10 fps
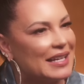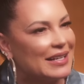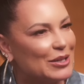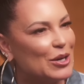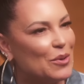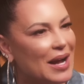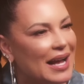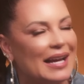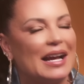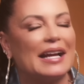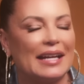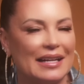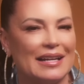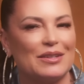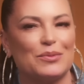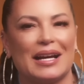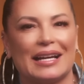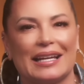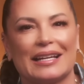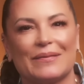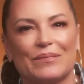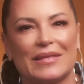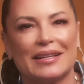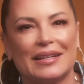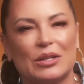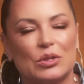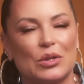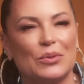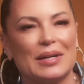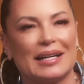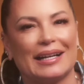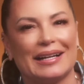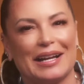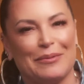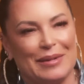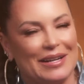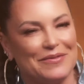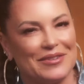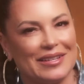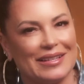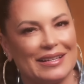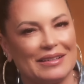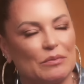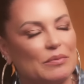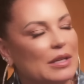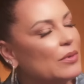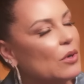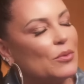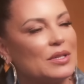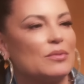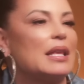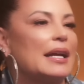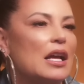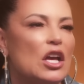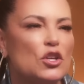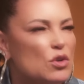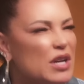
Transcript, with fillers: You, you know why? It? I get it. Here's why I get it. So when I got nominated for the people always were like, you